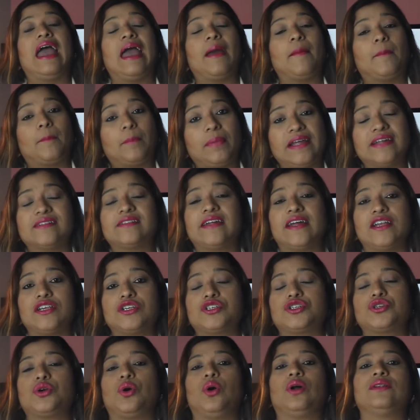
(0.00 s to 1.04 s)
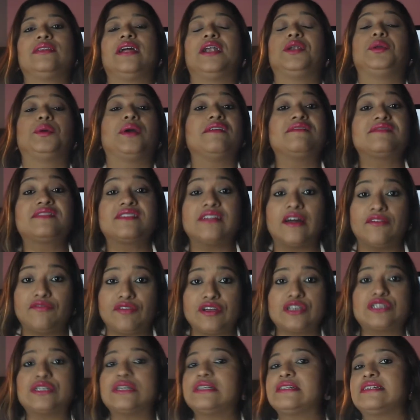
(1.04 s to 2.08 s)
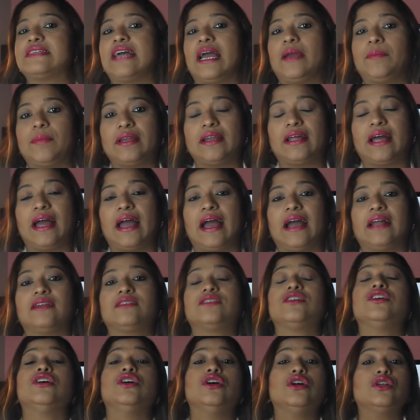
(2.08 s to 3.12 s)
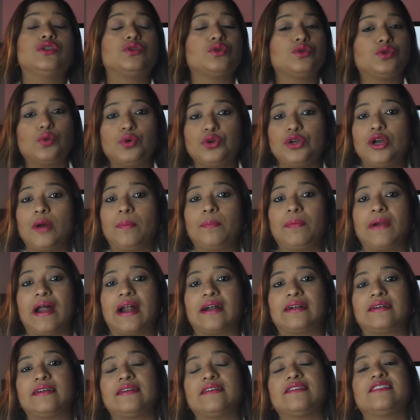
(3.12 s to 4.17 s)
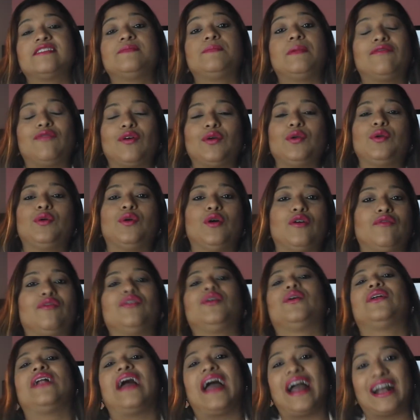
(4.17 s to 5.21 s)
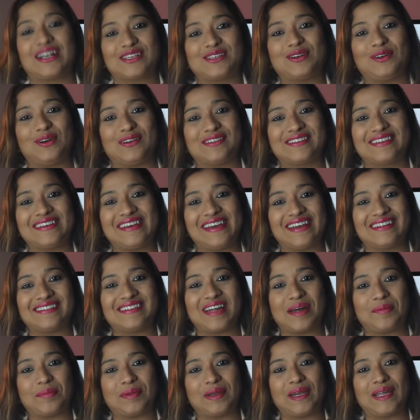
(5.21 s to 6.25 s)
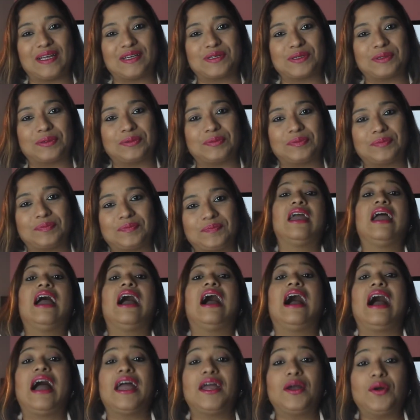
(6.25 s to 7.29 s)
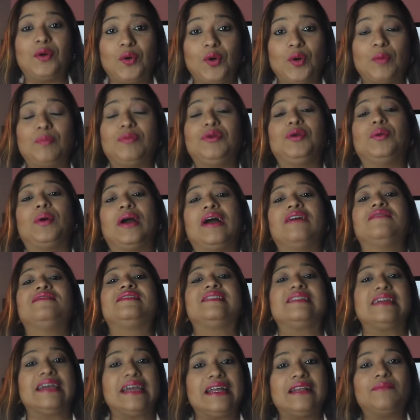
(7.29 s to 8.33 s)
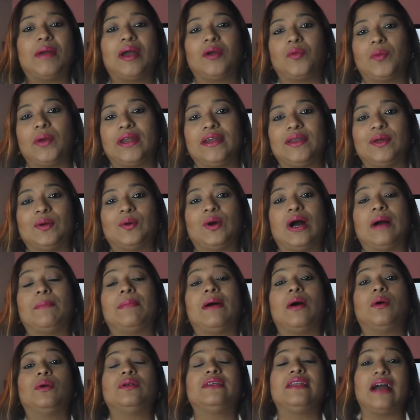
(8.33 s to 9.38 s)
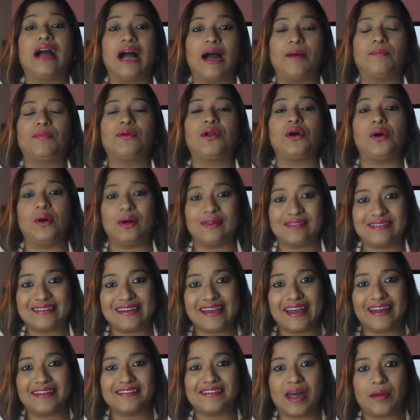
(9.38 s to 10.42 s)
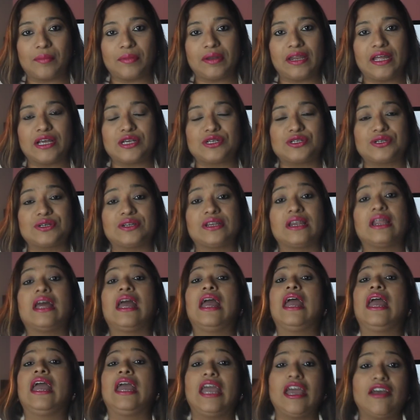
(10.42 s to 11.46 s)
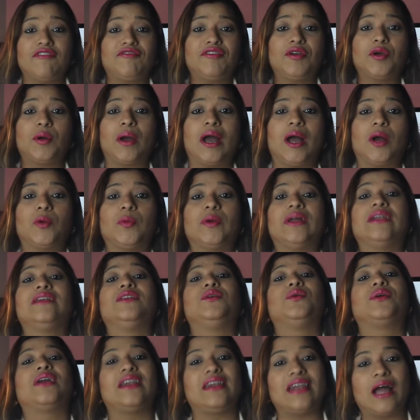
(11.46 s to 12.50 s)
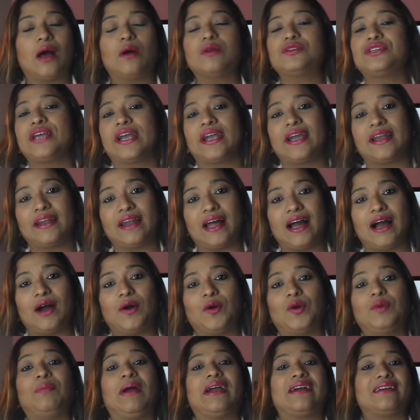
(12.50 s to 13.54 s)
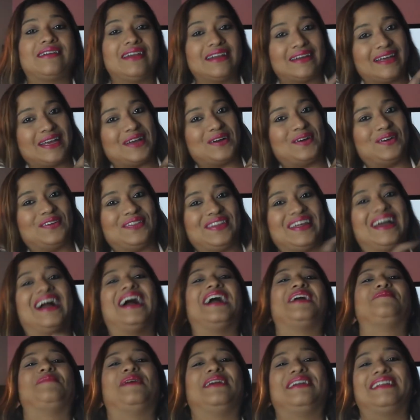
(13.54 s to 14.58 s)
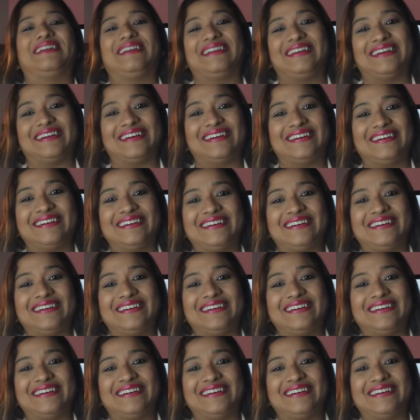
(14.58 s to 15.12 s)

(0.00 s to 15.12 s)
Please ensure that you have sufficient time in hand to do your practice before you go for your actual OSCE examination. I hope you have seen my video about the AHPRA OSCE examination. If you haven't, you can now check it out by clicking on the I button here.